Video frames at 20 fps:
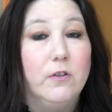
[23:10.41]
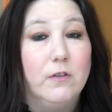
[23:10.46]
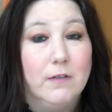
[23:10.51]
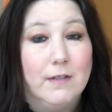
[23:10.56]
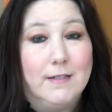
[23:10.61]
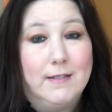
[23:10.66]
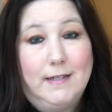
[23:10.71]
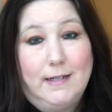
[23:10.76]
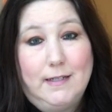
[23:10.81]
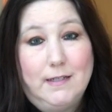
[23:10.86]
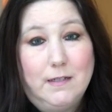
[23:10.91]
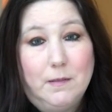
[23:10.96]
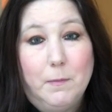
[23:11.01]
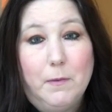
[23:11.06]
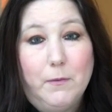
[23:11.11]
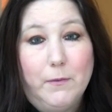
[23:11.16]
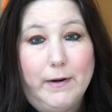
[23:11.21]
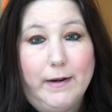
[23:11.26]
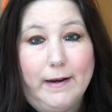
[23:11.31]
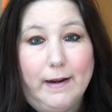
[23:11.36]
this needs to
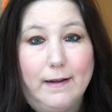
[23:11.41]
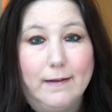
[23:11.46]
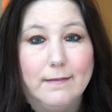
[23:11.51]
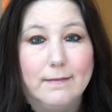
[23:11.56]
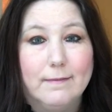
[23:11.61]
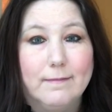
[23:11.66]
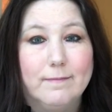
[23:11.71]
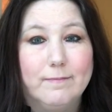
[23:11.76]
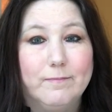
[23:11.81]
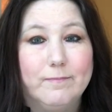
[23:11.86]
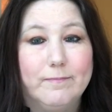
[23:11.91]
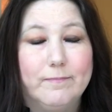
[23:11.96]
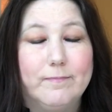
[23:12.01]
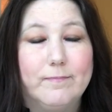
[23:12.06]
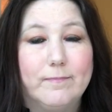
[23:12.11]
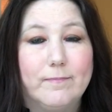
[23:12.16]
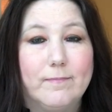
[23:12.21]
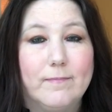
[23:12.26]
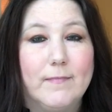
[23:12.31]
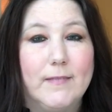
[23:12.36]
be redone.
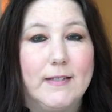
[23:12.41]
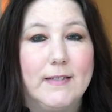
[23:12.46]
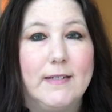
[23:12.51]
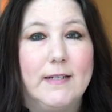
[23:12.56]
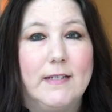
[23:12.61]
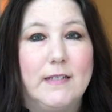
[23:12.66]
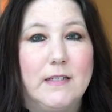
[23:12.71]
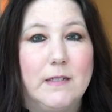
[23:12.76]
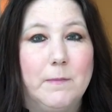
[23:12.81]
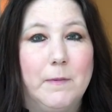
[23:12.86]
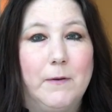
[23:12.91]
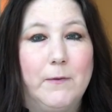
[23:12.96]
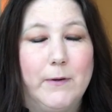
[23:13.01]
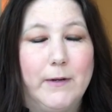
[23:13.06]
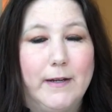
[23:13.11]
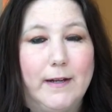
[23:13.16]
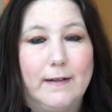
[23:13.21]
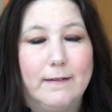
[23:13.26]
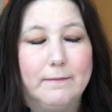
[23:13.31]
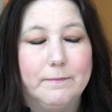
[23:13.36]
This needs to be
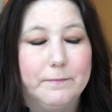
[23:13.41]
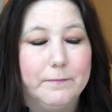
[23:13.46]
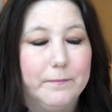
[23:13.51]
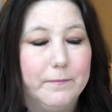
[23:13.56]
redone.